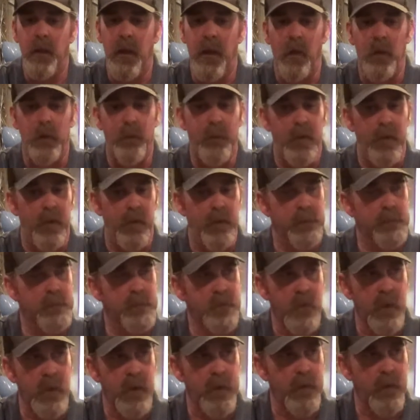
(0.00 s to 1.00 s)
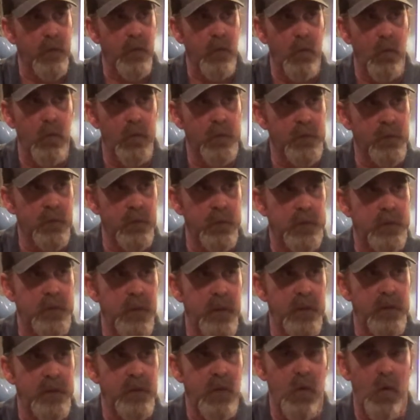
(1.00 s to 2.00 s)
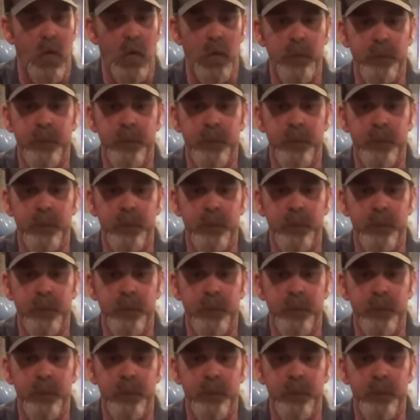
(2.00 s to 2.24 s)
We put it straight in the cooler so it stays cold.